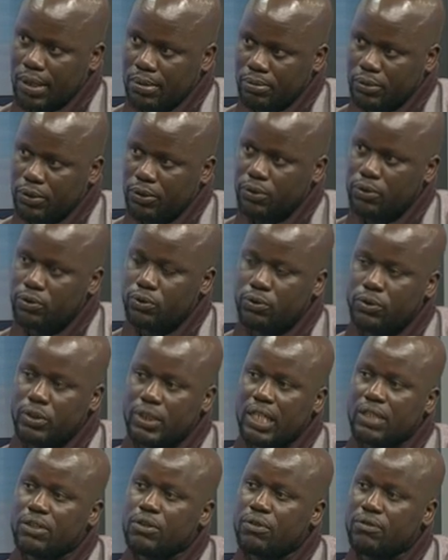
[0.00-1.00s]
So
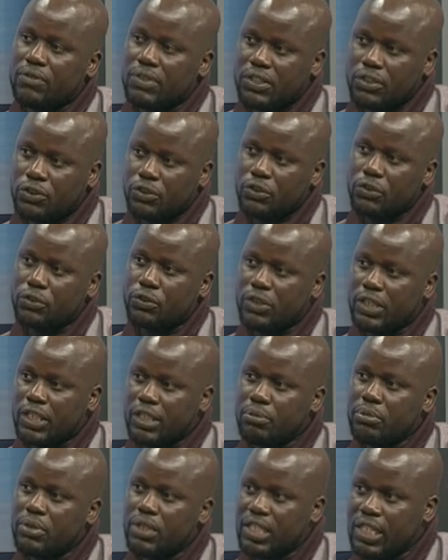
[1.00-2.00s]
that conversation is already
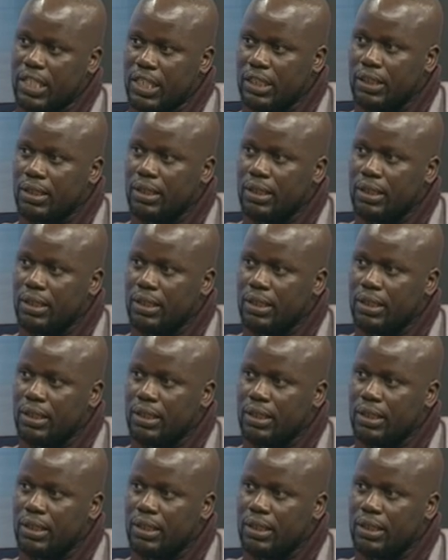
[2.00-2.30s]
beginning.